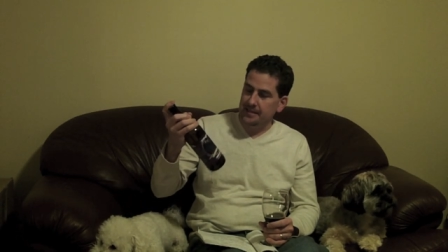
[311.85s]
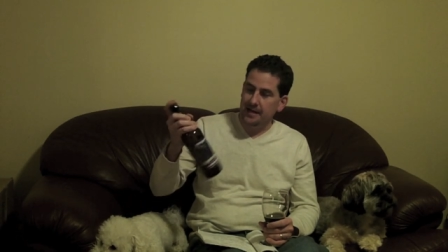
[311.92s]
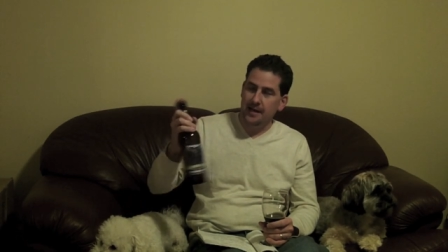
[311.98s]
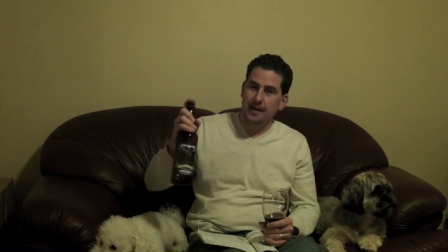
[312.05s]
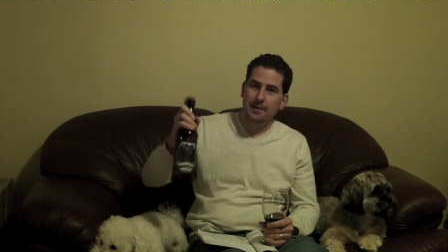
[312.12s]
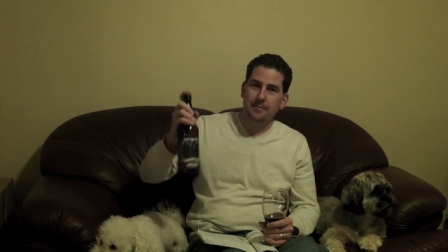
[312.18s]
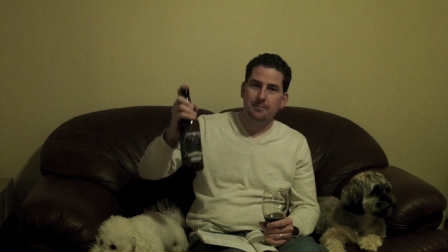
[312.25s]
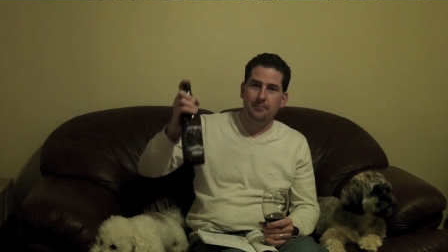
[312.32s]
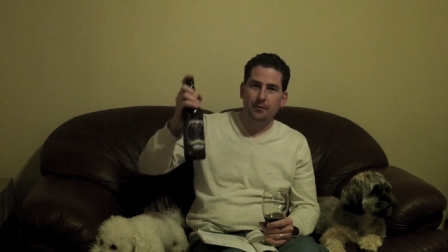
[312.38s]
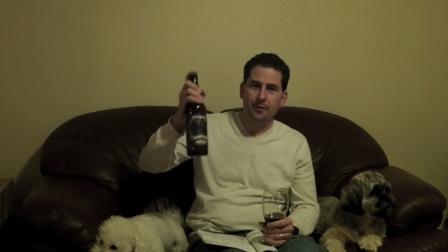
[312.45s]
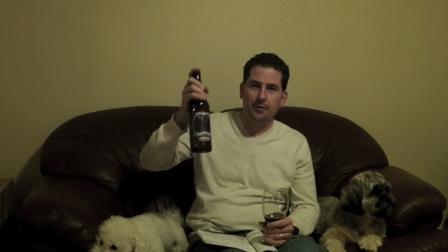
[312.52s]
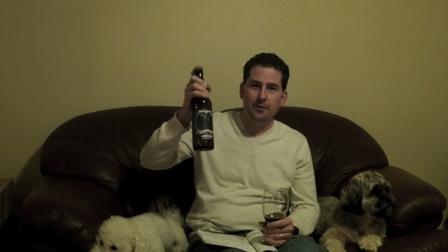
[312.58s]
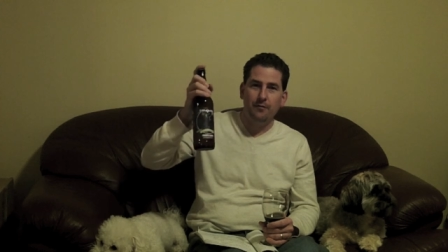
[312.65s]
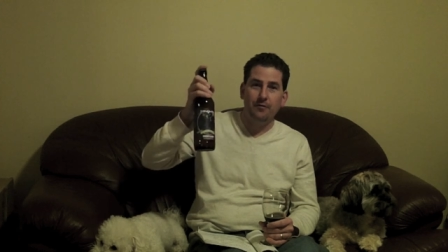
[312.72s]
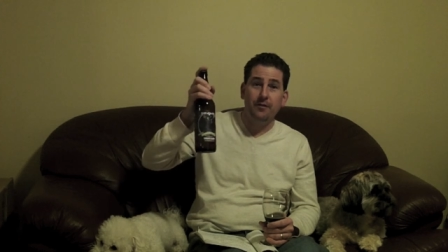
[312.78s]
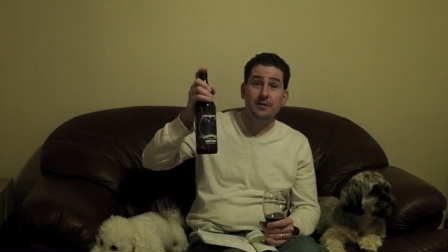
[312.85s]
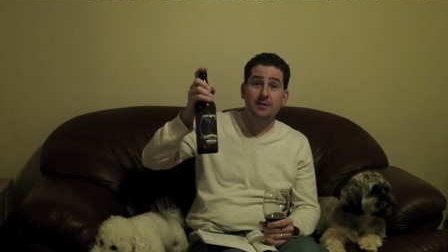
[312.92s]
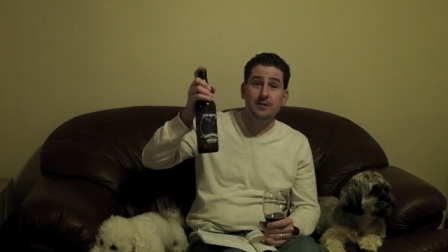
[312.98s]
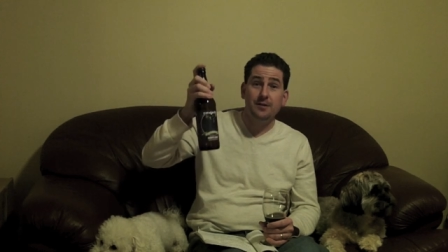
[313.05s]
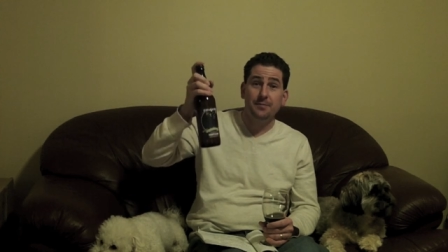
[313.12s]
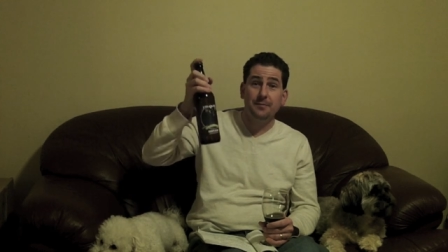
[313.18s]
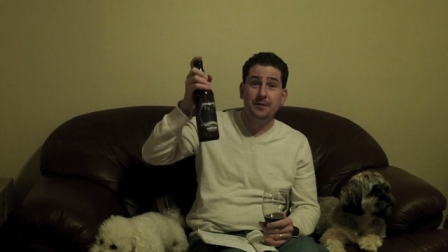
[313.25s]
I brought over
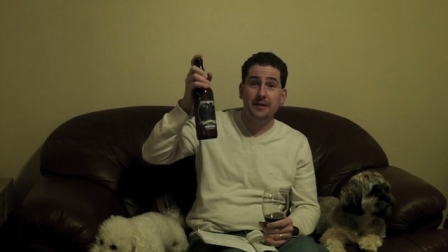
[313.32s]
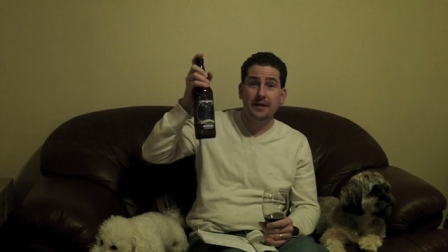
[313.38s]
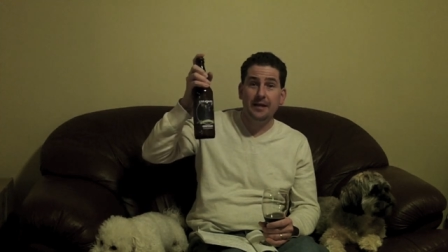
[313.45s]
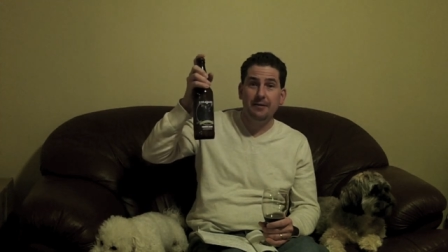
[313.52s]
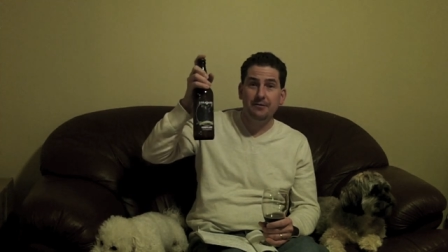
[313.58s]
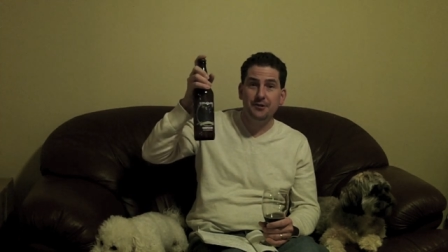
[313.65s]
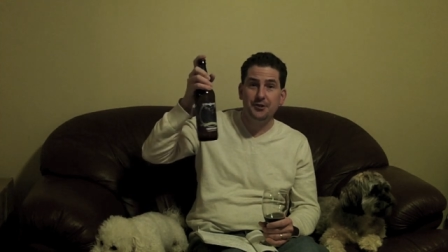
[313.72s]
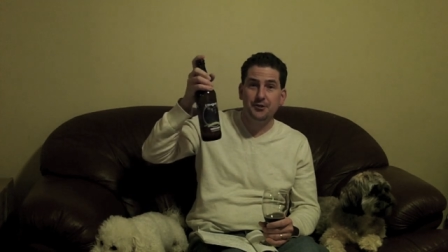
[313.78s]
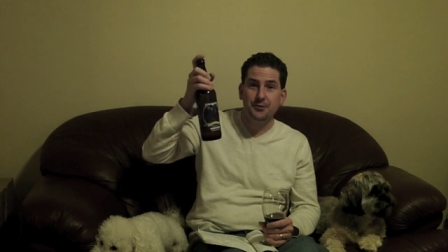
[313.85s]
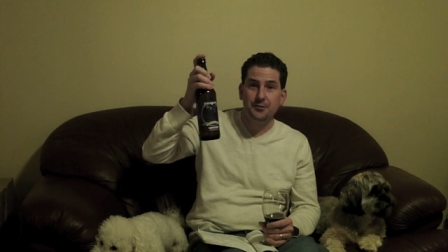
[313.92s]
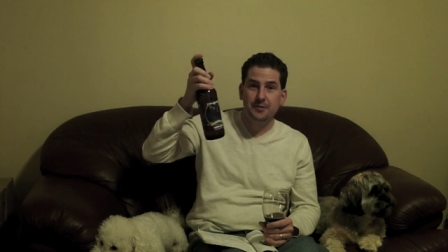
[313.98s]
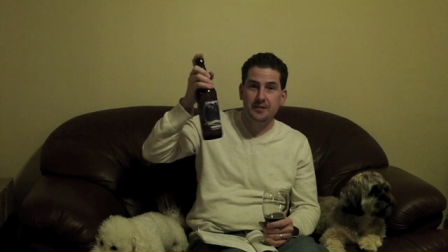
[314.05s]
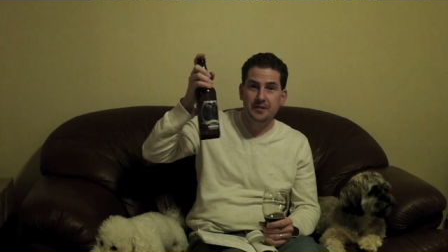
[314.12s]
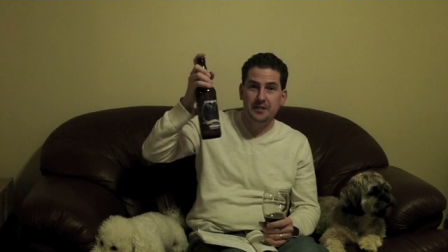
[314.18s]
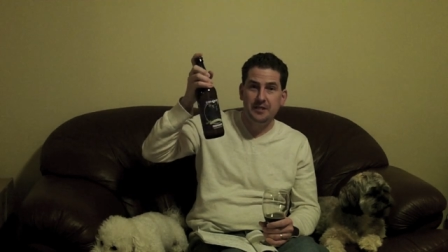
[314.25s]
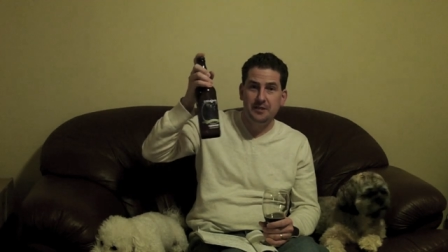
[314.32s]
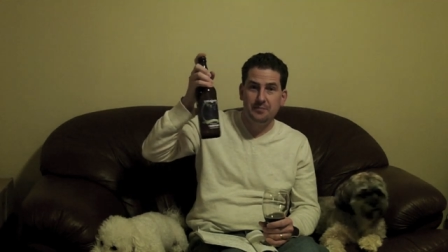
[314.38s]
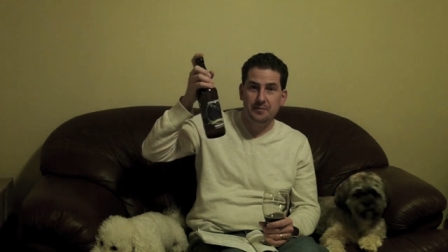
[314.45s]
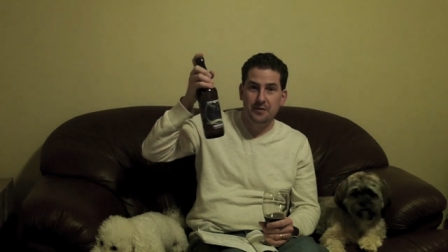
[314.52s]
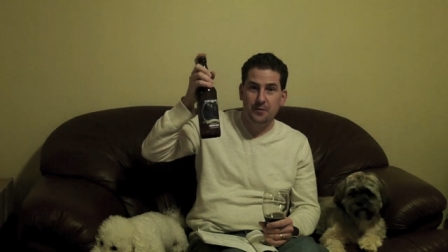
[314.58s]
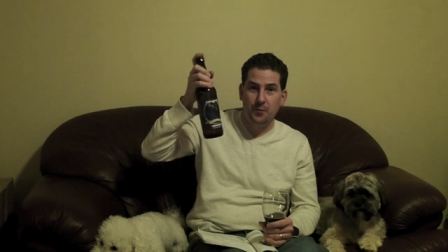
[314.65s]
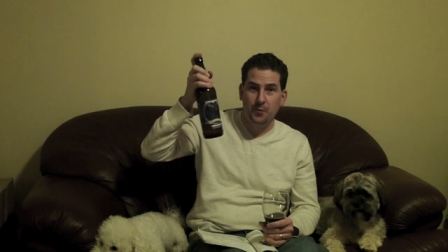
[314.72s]
some clown shoes, and he's
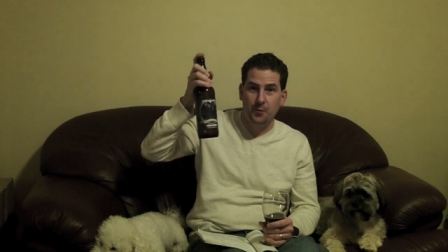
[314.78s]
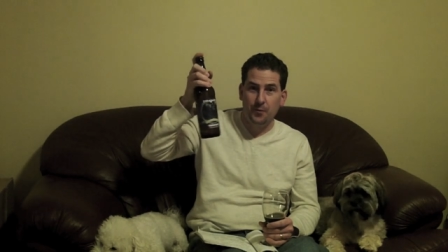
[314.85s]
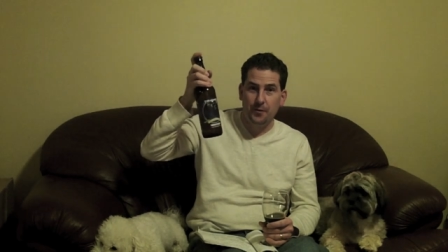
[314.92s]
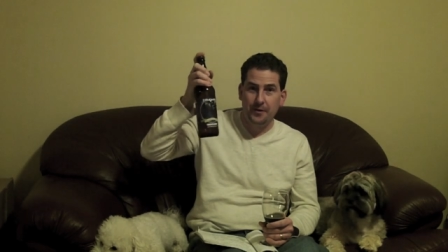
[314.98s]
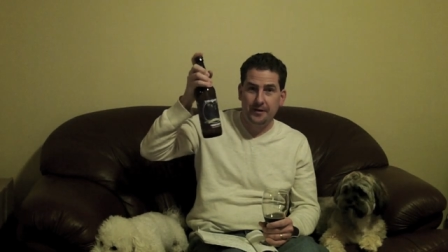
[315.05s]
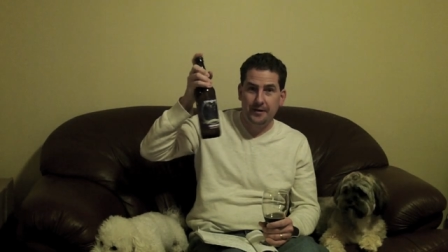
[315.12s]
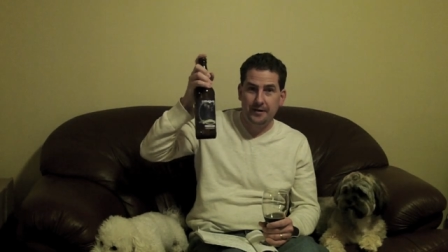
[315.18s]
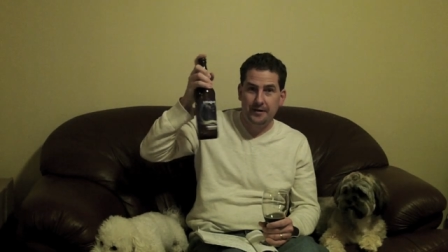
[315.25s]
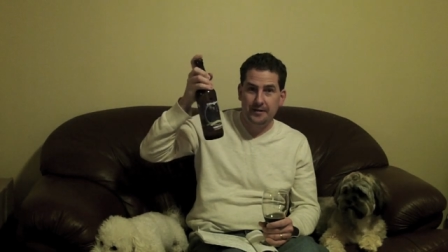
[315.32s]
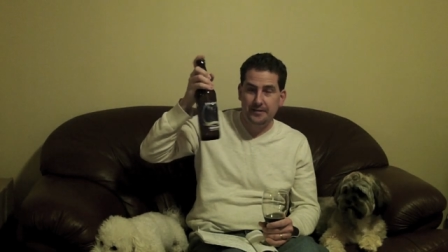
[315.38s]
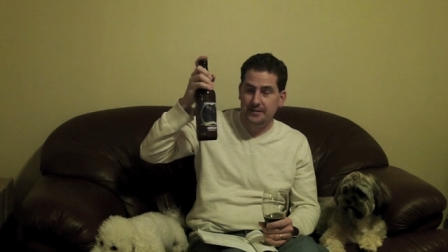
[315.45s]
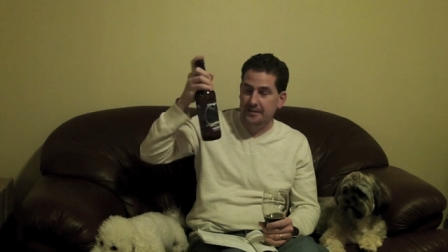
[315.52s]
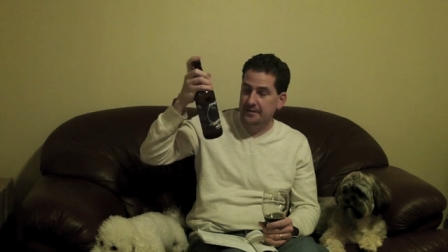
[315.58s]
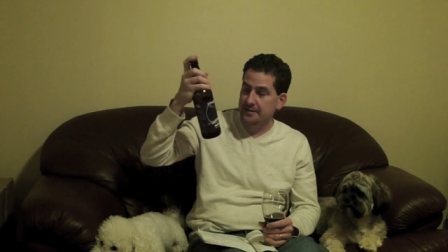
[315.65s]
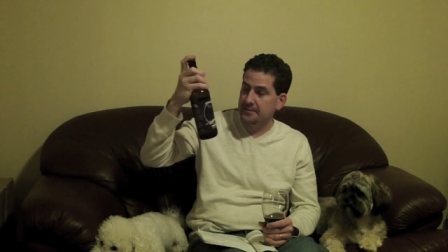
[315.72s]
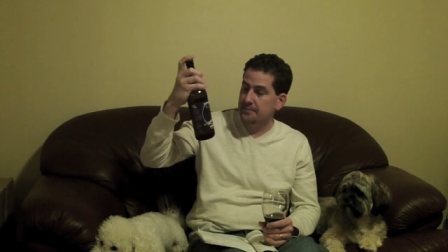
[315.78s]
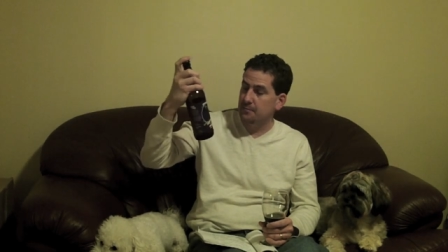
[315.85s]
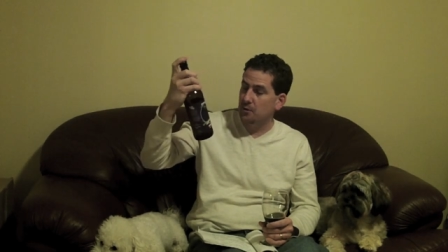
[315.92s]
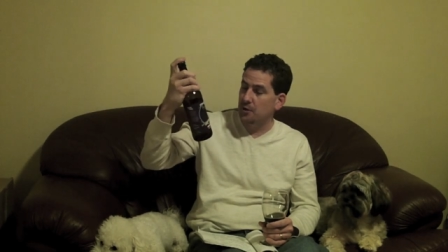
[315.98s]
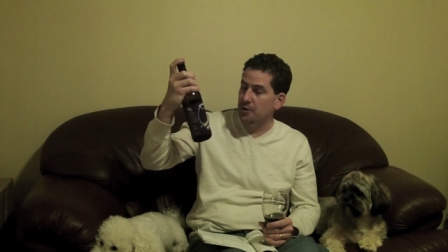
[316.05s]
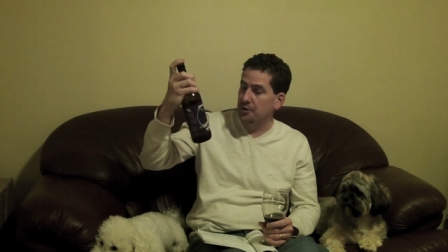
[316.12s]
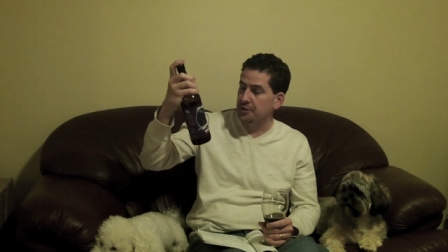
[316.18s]
been hoarding it since
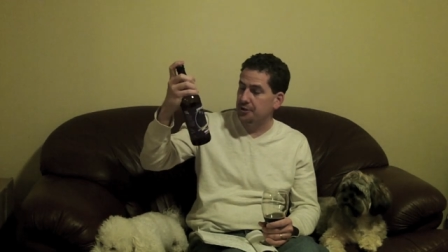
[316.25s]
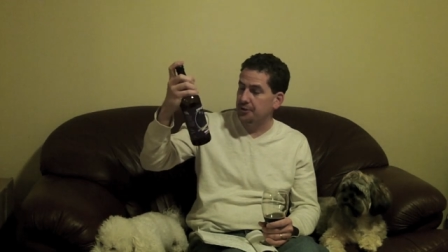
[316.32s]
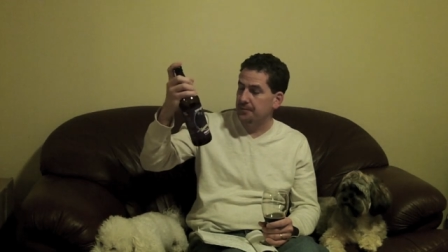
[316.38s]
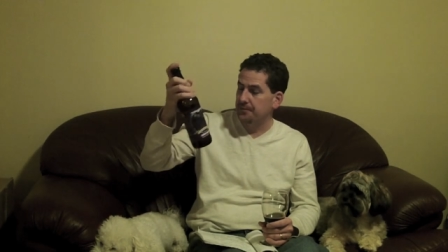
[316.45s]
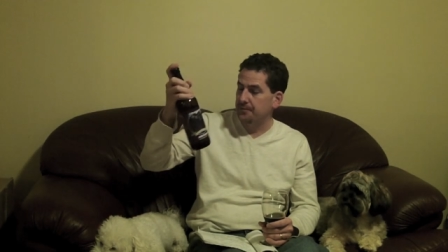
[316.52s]
March.